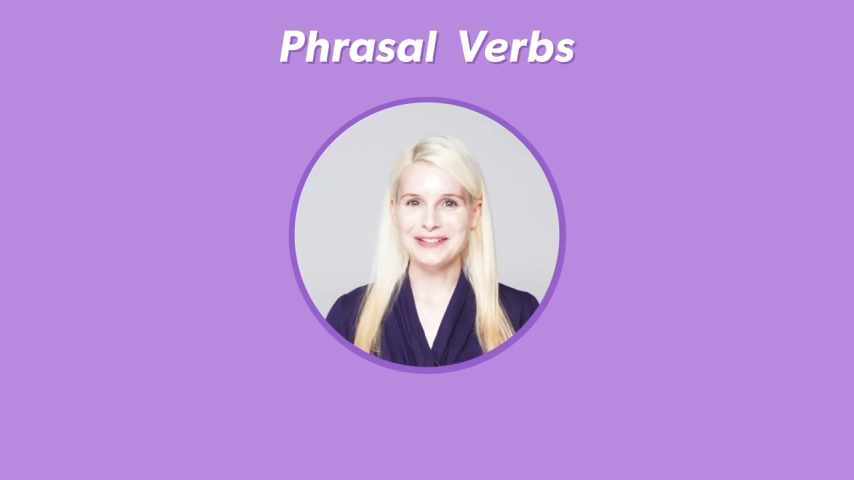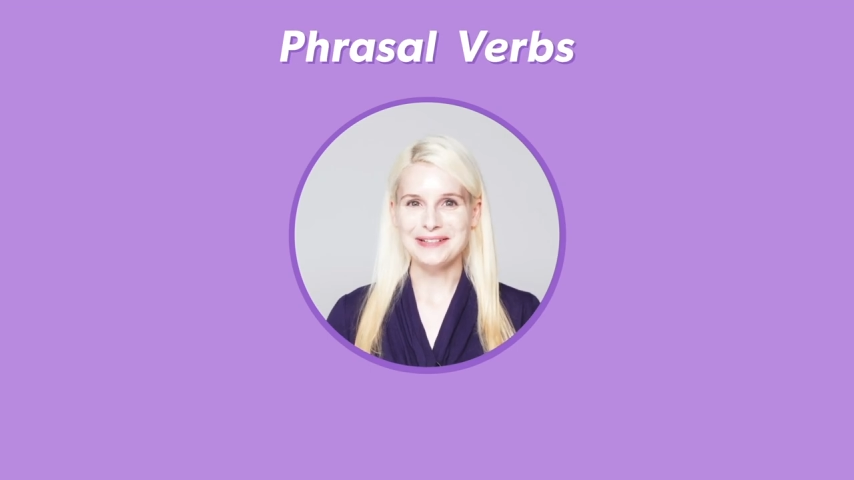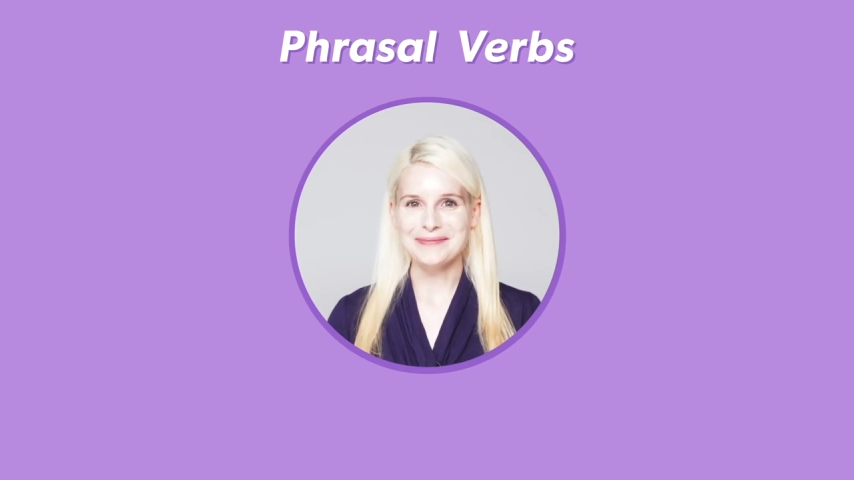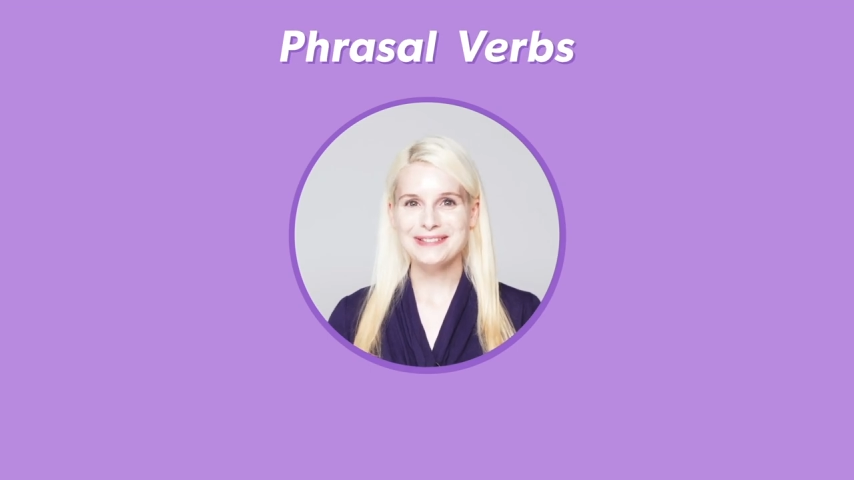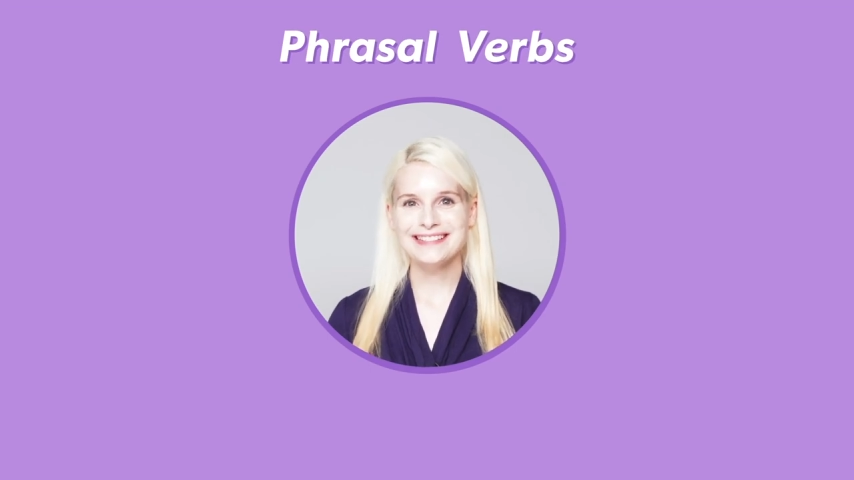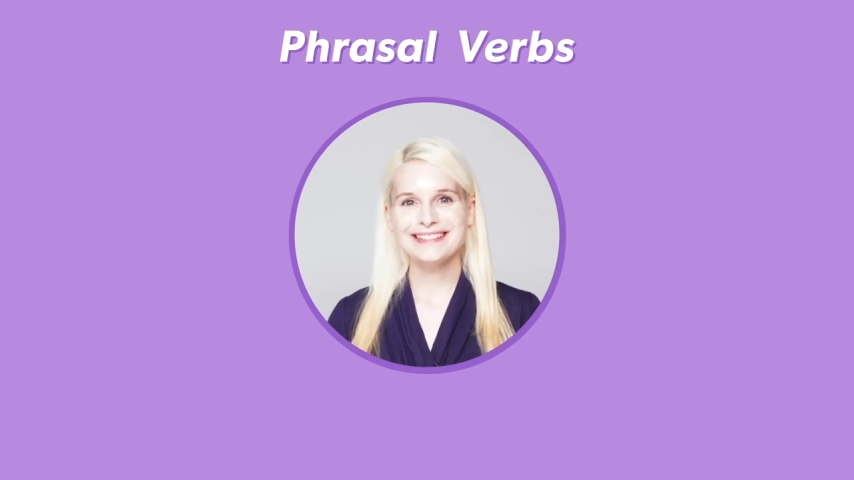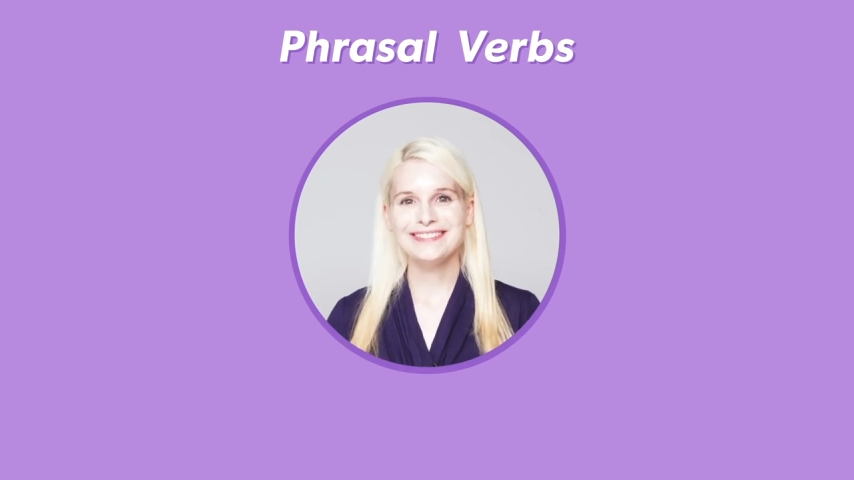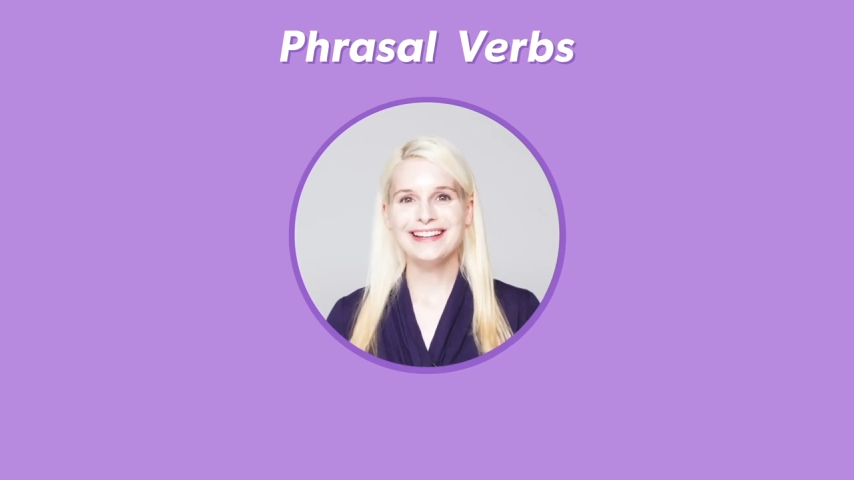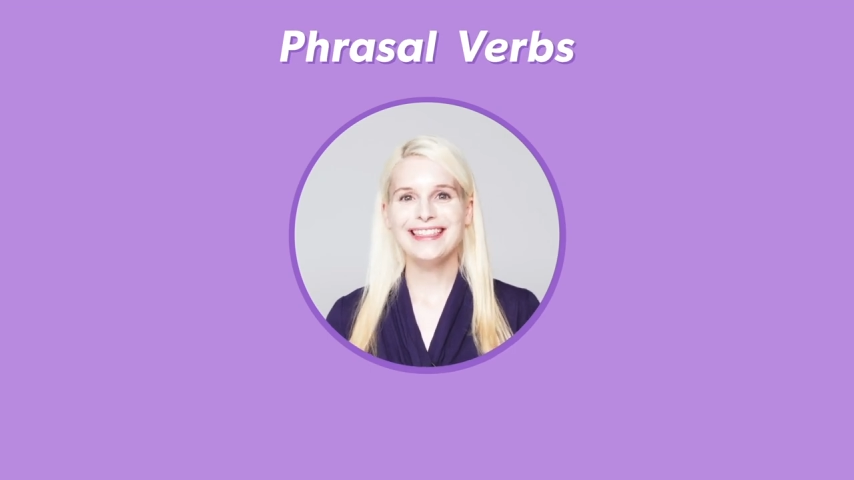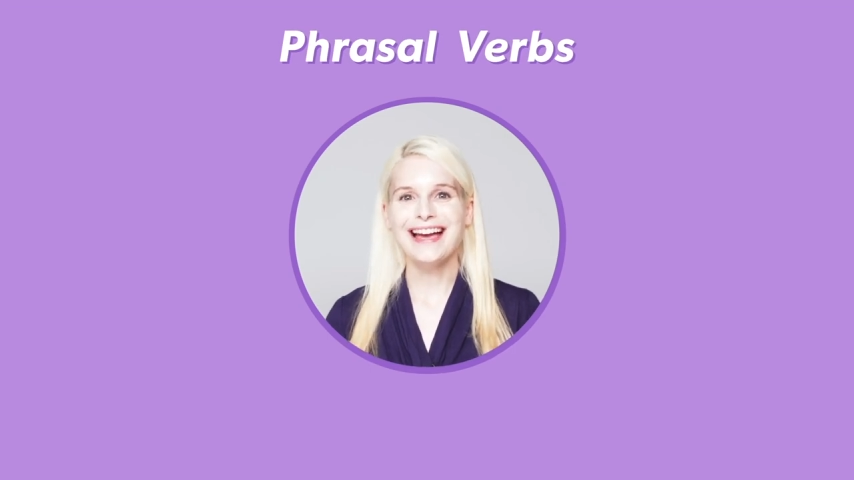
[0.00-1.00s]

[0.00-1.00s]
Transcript: verbs with